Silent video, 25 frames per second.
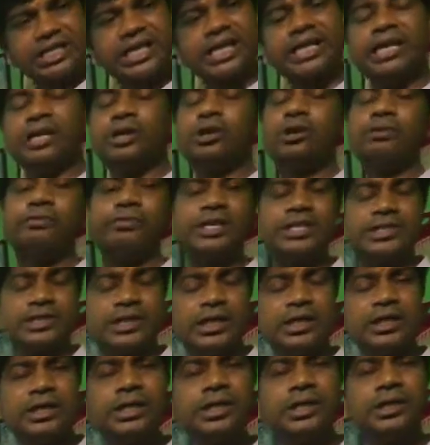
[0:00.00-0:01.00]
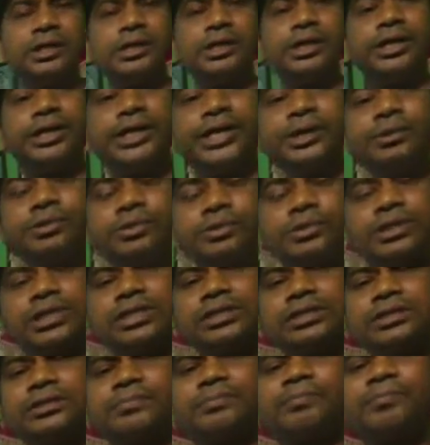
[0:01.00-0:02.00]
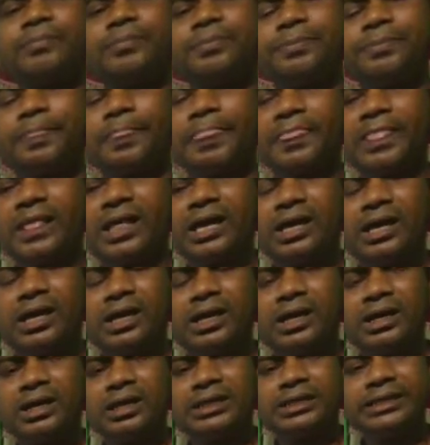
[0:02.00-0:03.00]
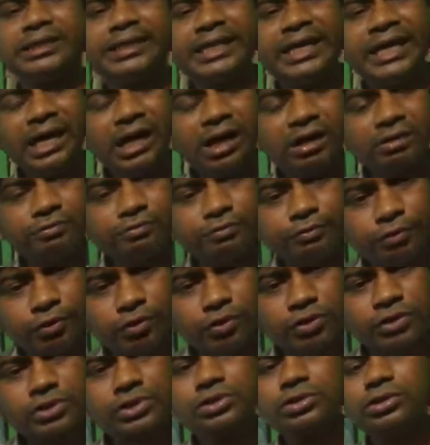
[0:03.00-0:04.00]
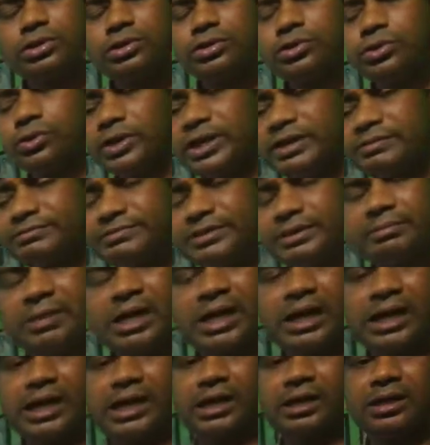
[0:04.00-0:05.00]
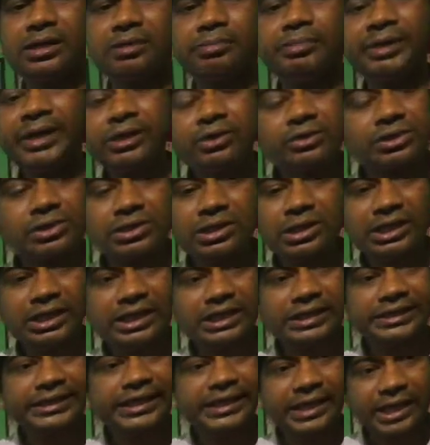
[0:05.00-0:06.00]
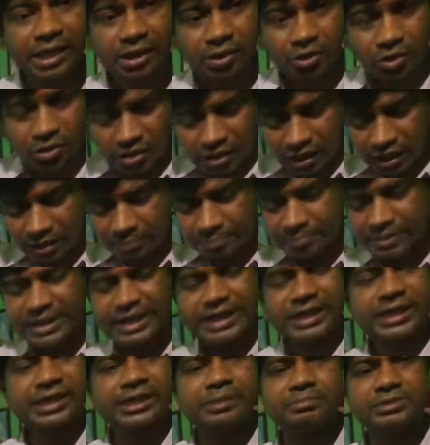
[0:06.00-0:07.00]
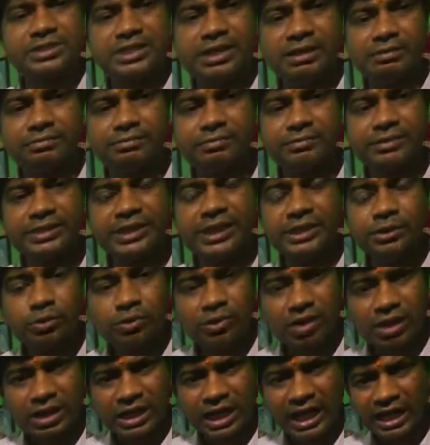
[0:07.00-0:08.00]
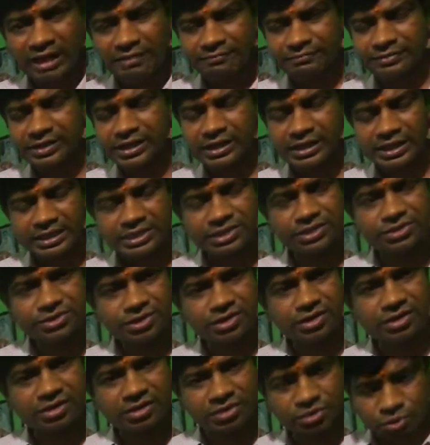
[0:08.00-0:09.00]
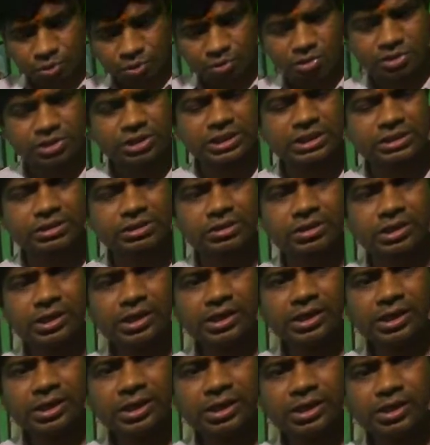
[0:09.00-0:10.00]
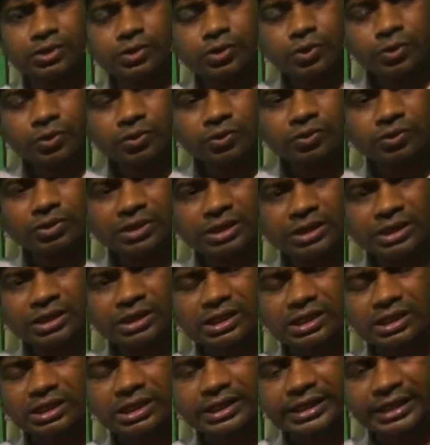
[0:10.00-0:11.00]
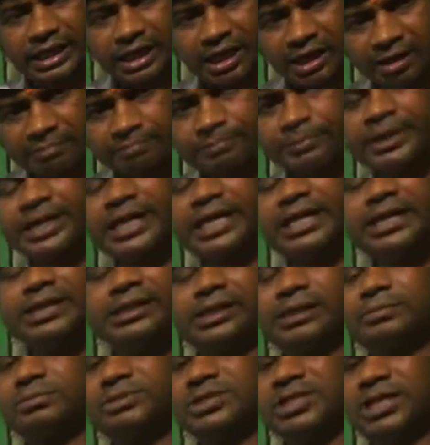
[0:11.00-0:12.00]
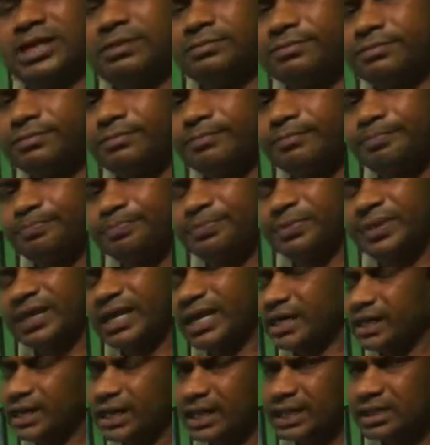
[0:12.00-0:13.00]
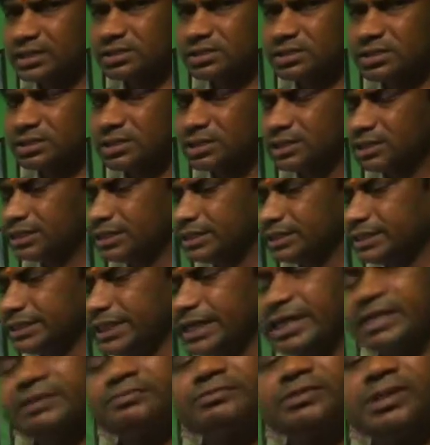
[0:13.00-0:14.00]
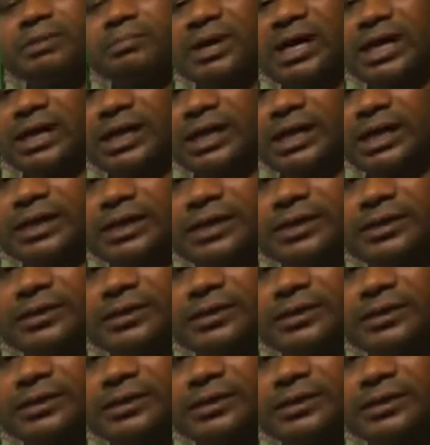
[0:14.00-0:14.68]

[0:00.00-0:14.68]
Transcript: and innovation, due to this they are forced to leave the market because they cannot upgrade themselves. They do not have the necessary resources to upgrade themselves, and hence they leave the market.